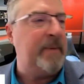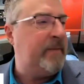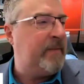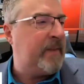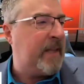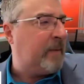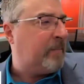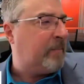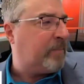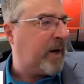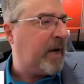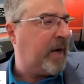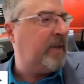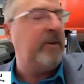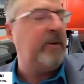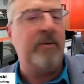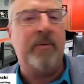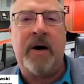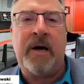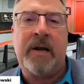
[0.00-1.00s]
Even that brand
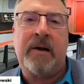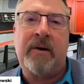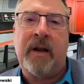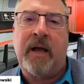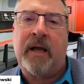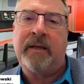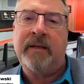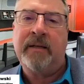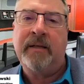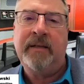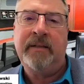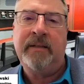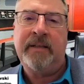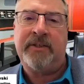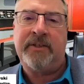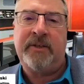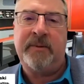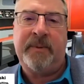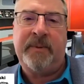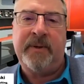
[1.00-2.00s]
new water line
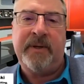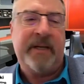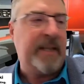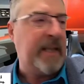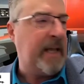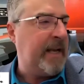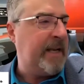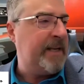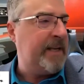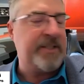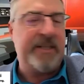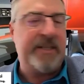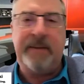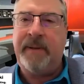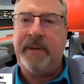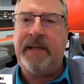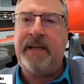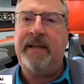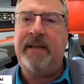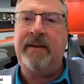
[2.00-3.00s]
that you put in, that H D
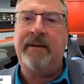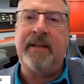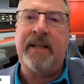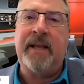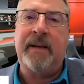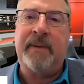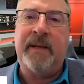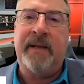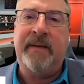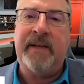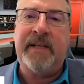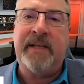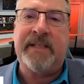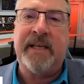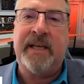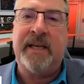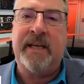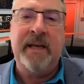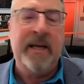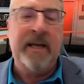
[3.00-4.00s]
P E or that P V
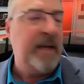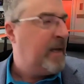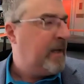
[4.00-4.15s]
C.